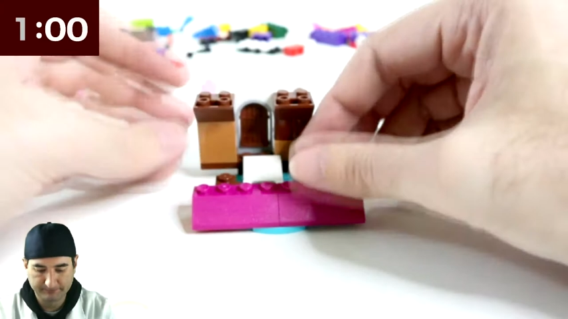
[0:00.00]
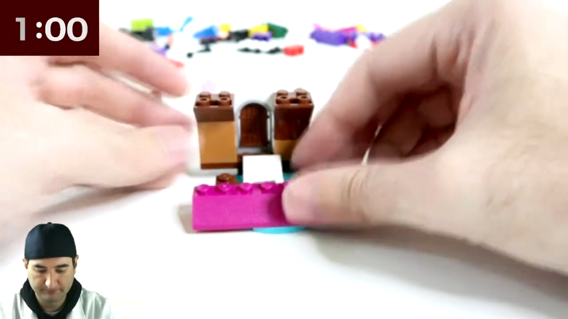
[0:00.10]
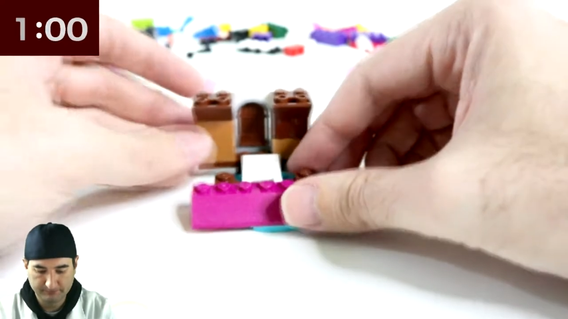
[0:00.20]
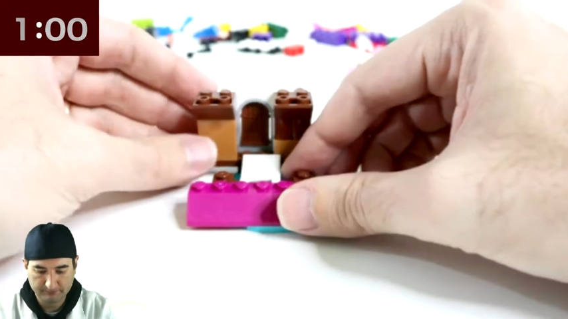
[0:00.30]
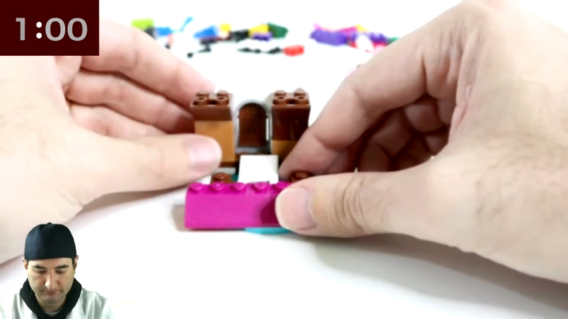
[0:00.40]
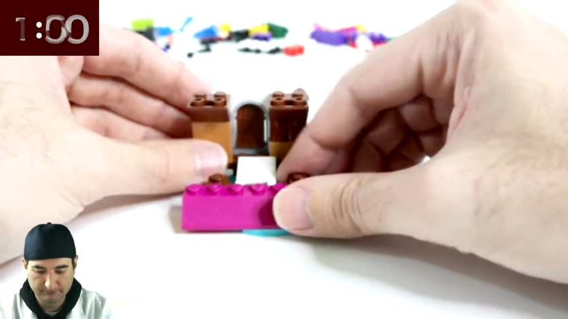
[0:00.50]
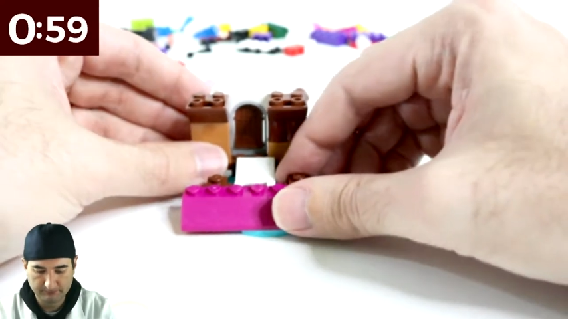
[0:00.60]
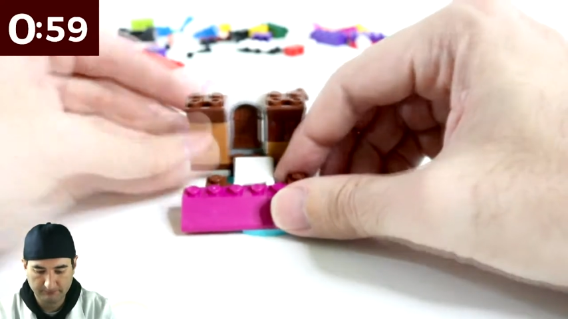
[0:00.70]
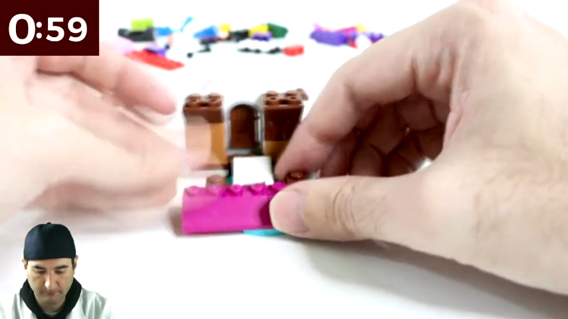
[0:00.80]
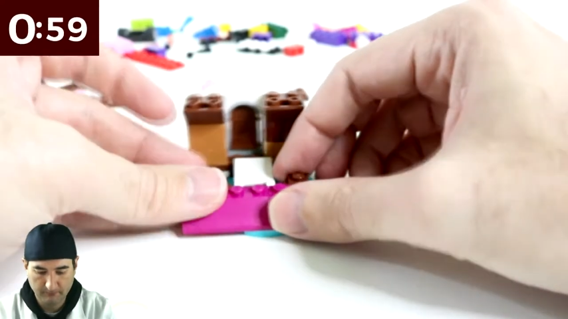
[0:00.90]

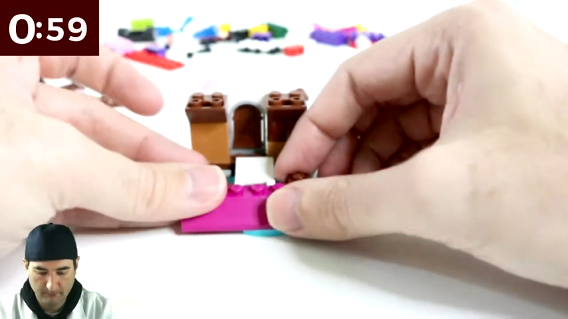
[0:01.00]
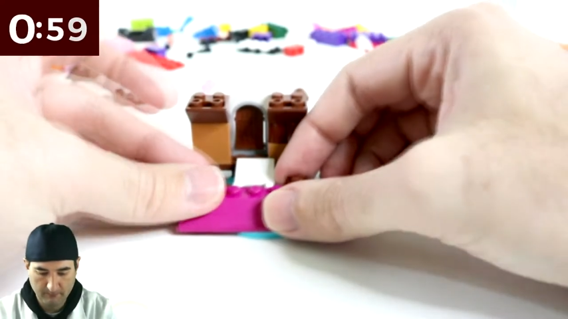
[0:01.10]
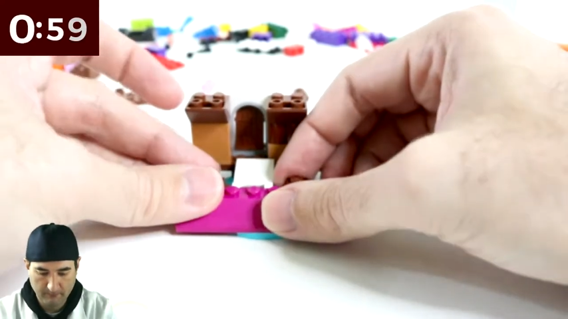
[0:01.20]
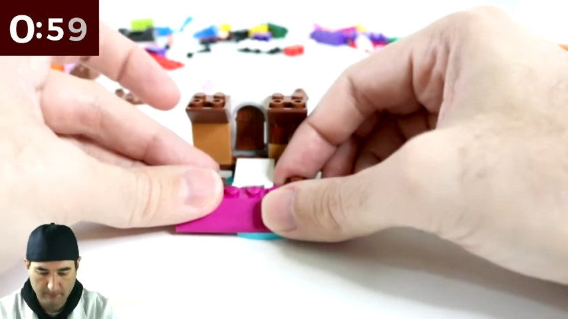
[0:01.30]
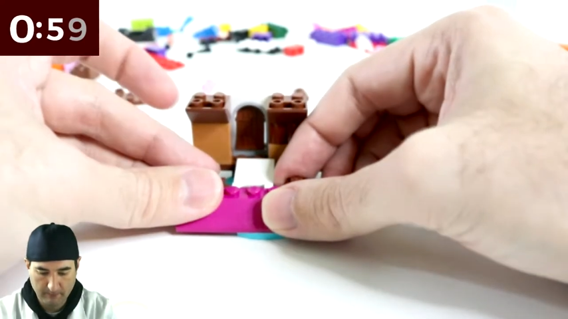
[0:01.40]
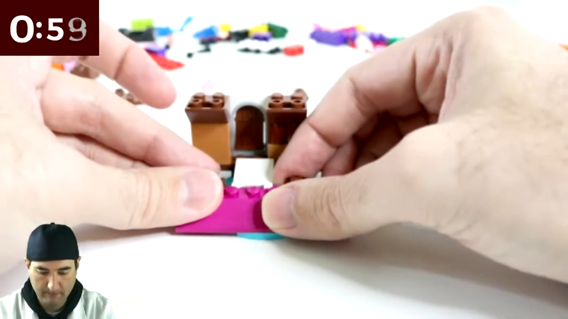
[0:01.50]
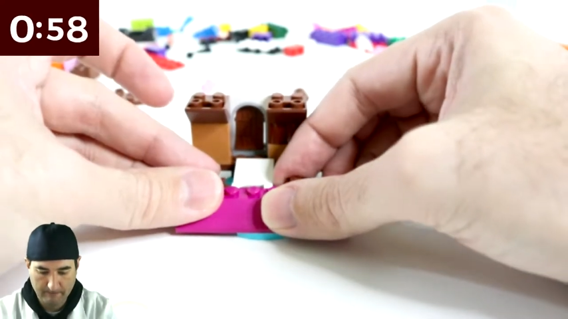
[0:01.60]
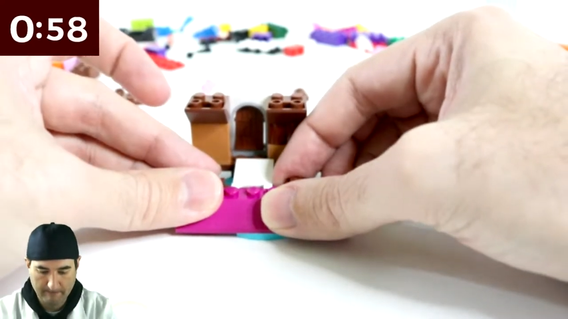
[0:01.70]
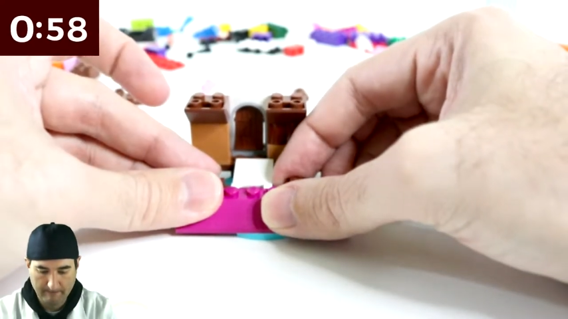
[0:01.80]
(silence)